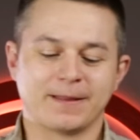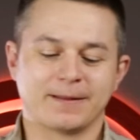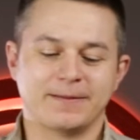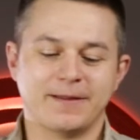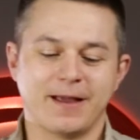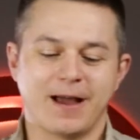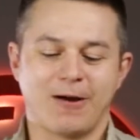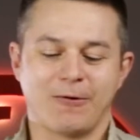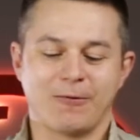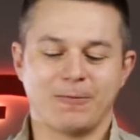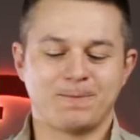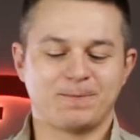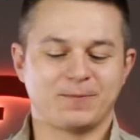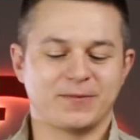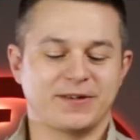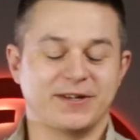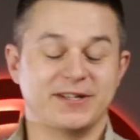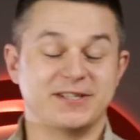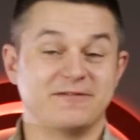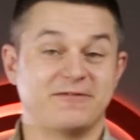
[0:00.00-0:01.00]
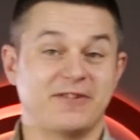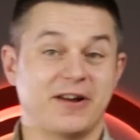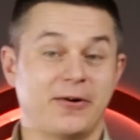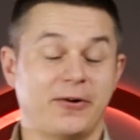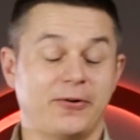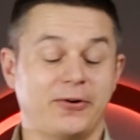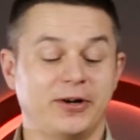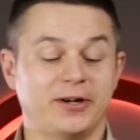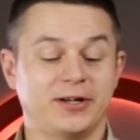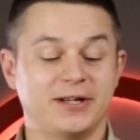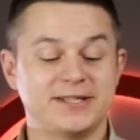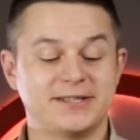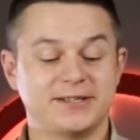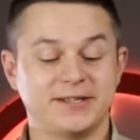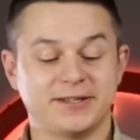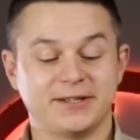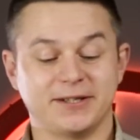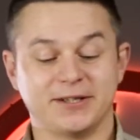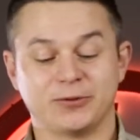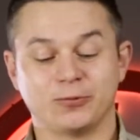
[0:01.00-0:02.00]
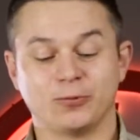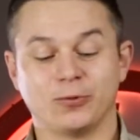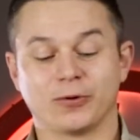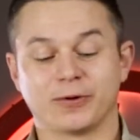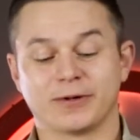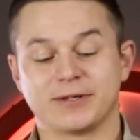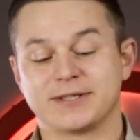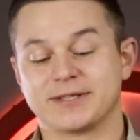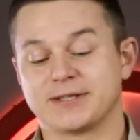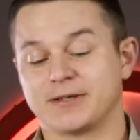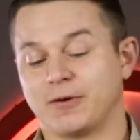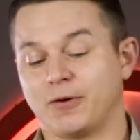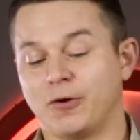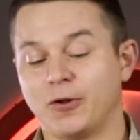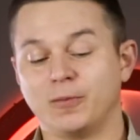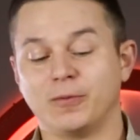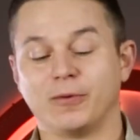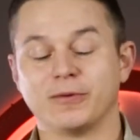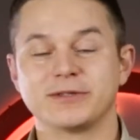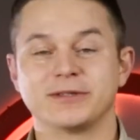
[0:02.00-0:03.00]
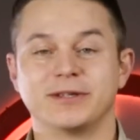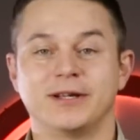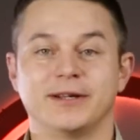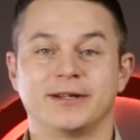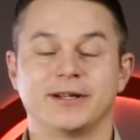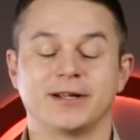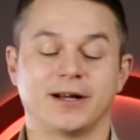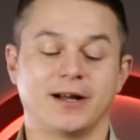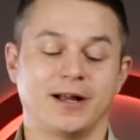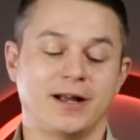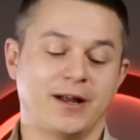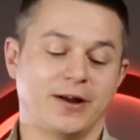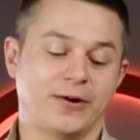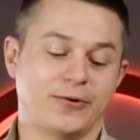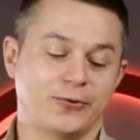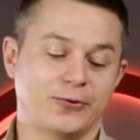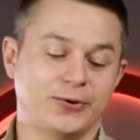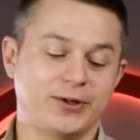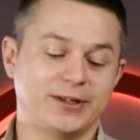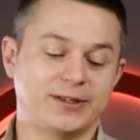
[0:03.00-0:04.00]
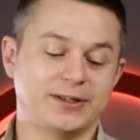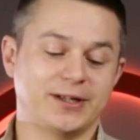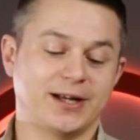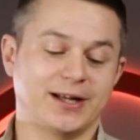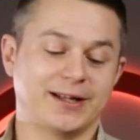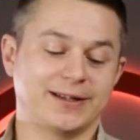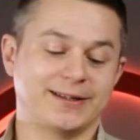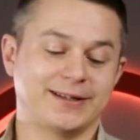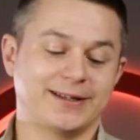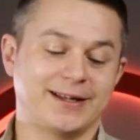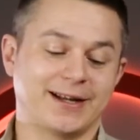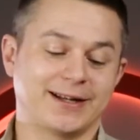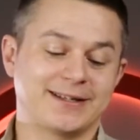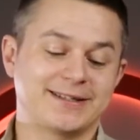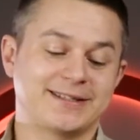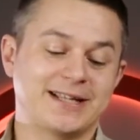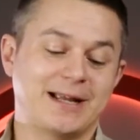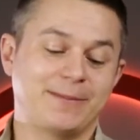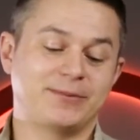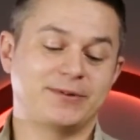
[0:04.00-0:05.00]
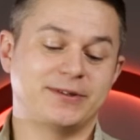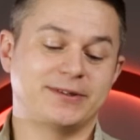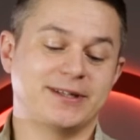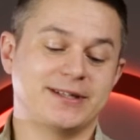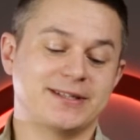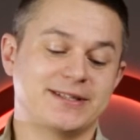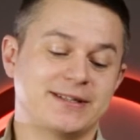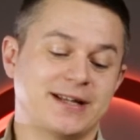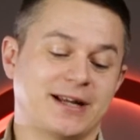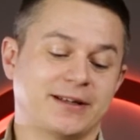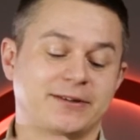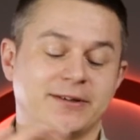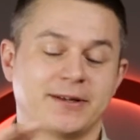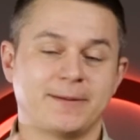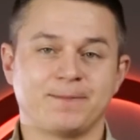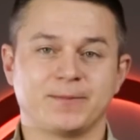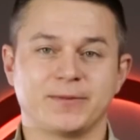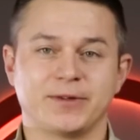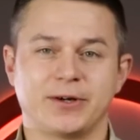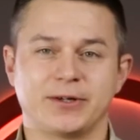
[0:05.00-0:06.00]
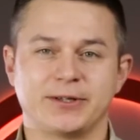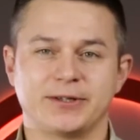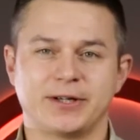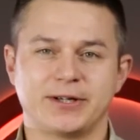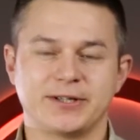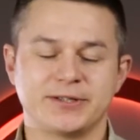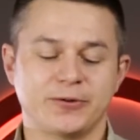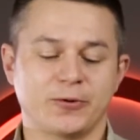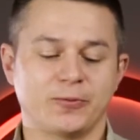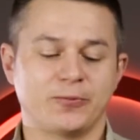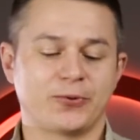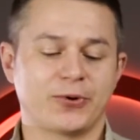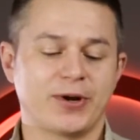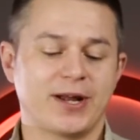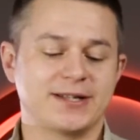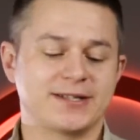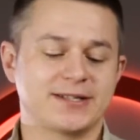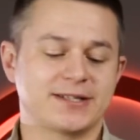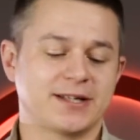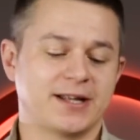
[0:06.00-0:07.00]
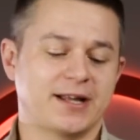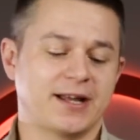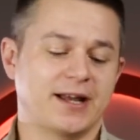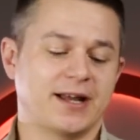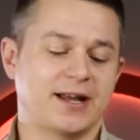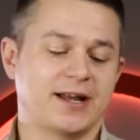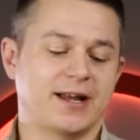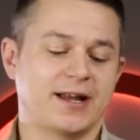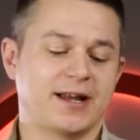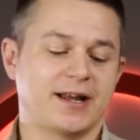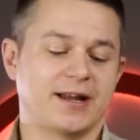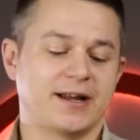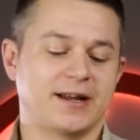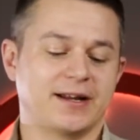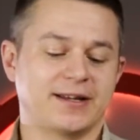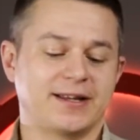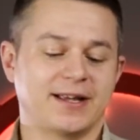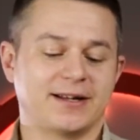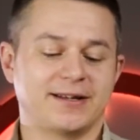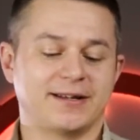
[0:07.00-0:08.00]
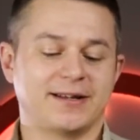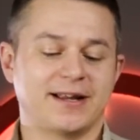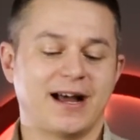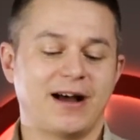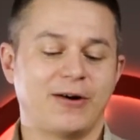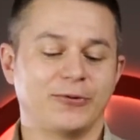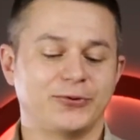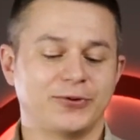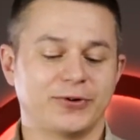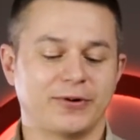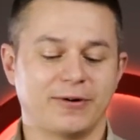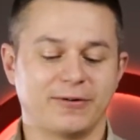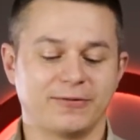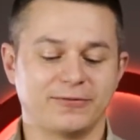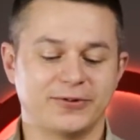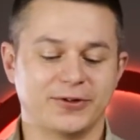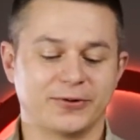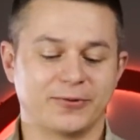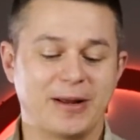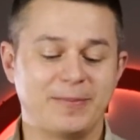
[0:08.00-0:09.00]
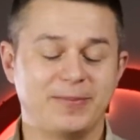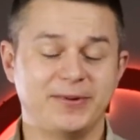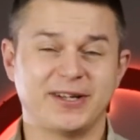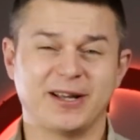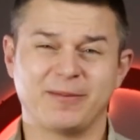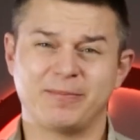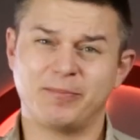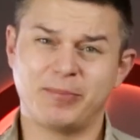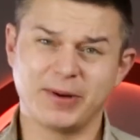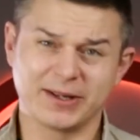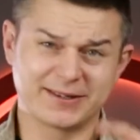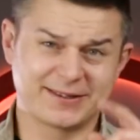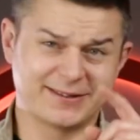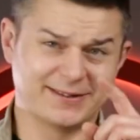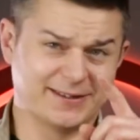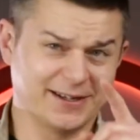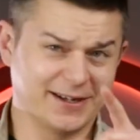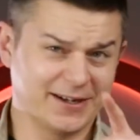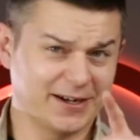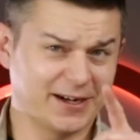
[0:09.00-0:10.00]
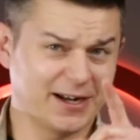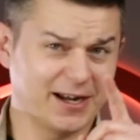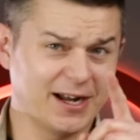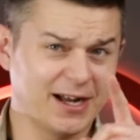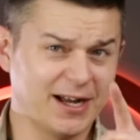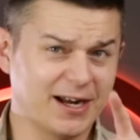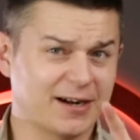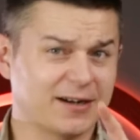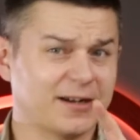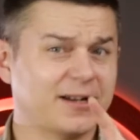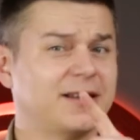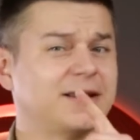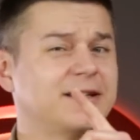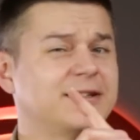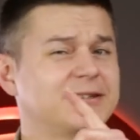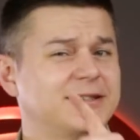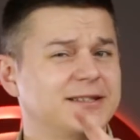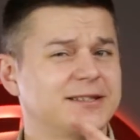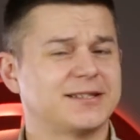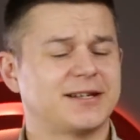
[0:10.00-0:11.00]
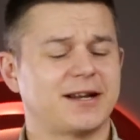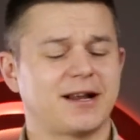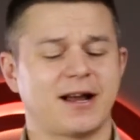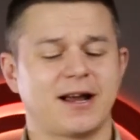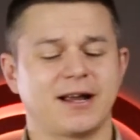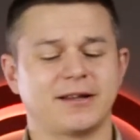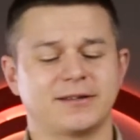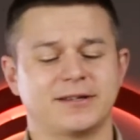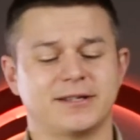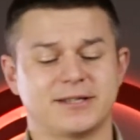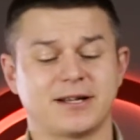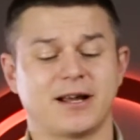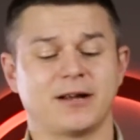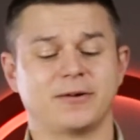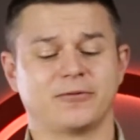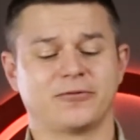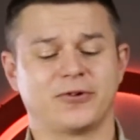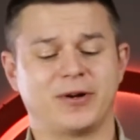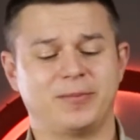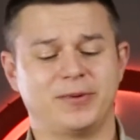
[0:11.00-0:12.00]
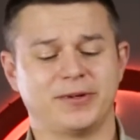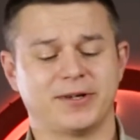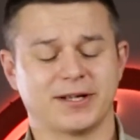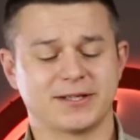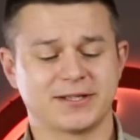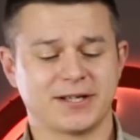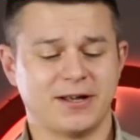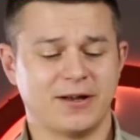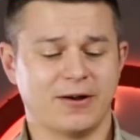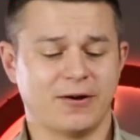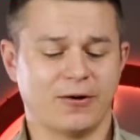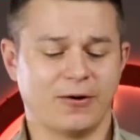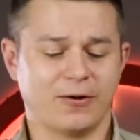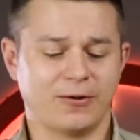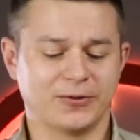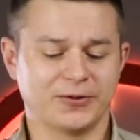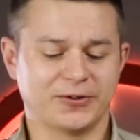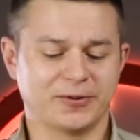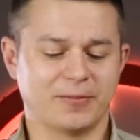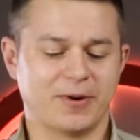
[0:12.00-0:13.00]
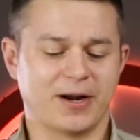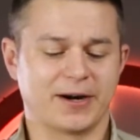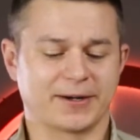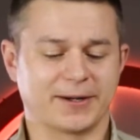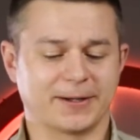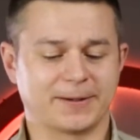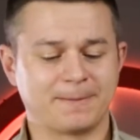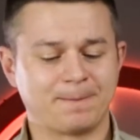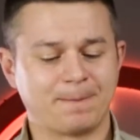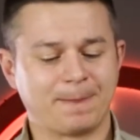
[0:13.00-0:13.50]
Now, it's very realistic. It works almost like a real gun, except there's no brass getting out of the replica, but there are this kind of replicas on the market.